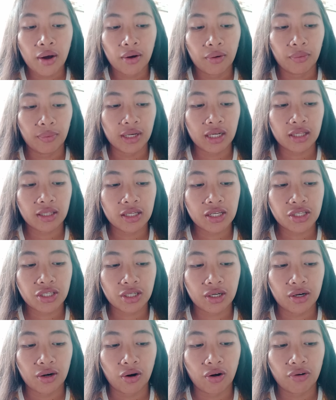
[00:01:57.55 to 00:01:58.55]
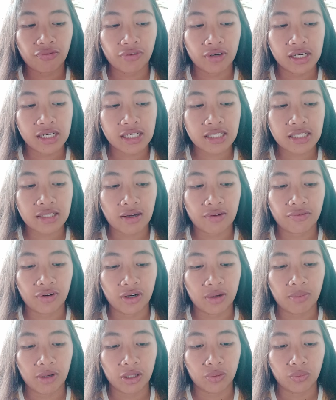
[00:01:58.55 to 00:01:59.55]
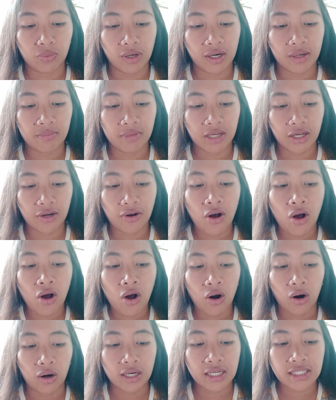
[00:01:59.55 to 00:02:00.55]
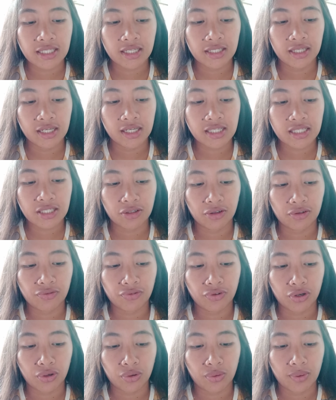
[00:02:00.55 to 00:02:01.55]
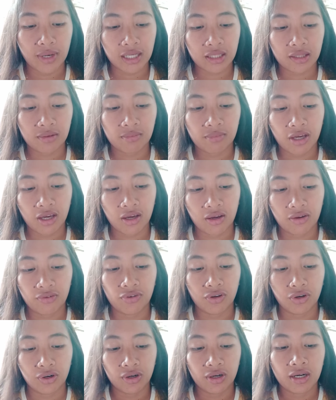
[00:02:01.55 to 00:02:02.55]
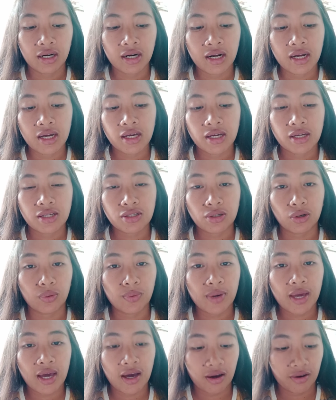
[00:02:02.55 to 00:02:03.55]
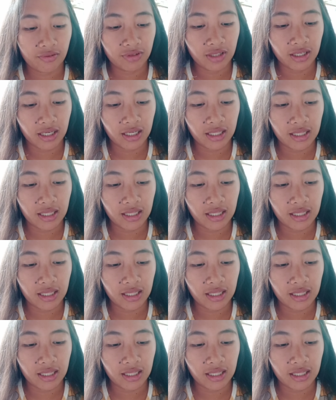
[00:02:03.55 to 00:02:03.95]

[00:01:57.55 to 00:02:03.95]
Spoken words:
when a teacher offers a verbal warning or a suggestion for correcting behavior. So we have the